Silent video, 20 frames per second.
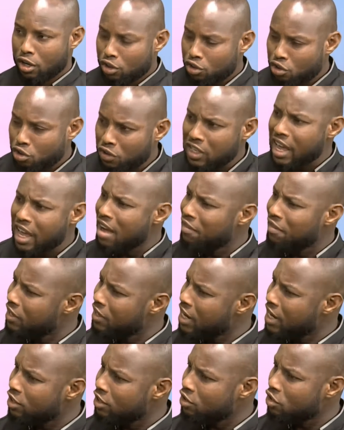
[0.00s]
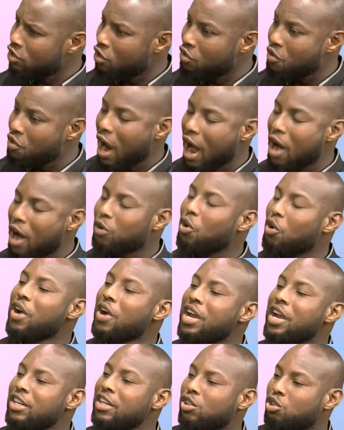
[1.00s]
So the evidence on ground
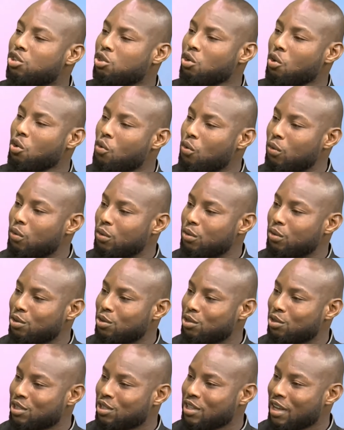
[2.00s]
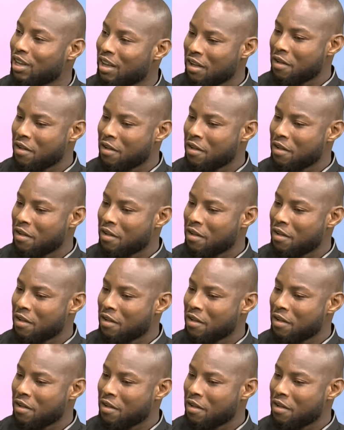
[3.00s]
already shows